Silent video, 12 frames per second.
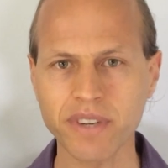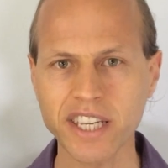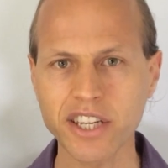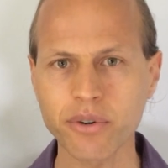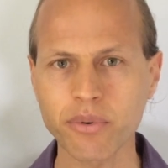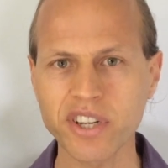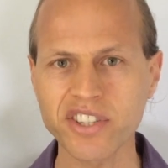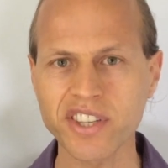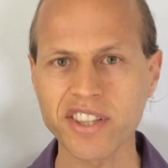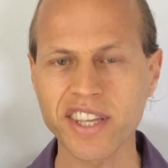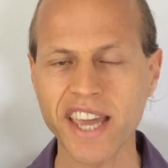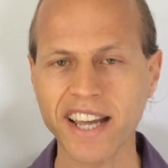
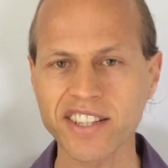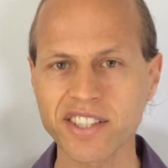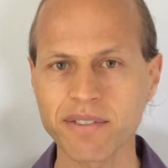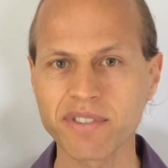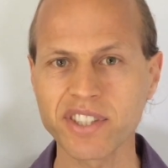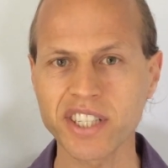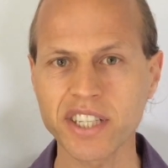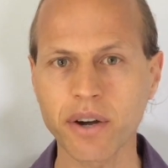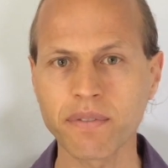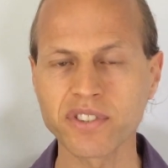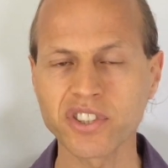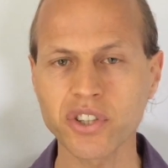increasing the activity
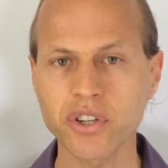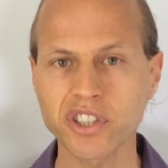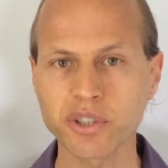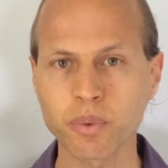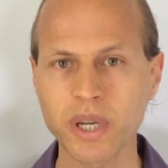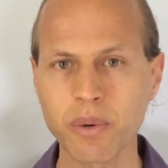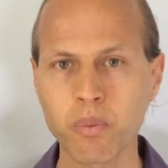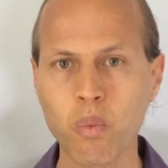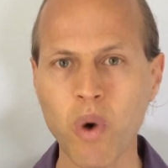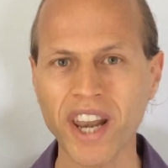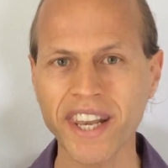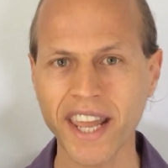of
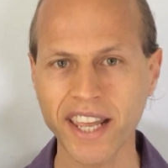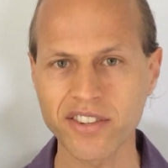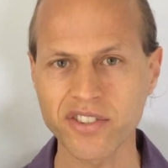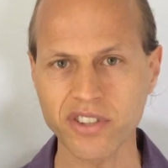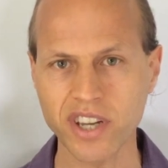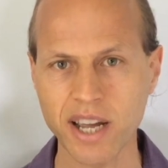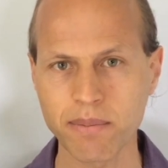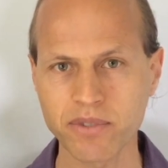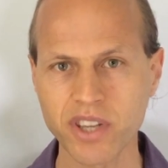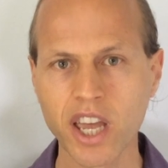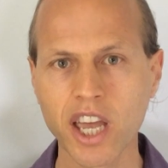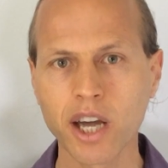sirtuin-1 enzymes,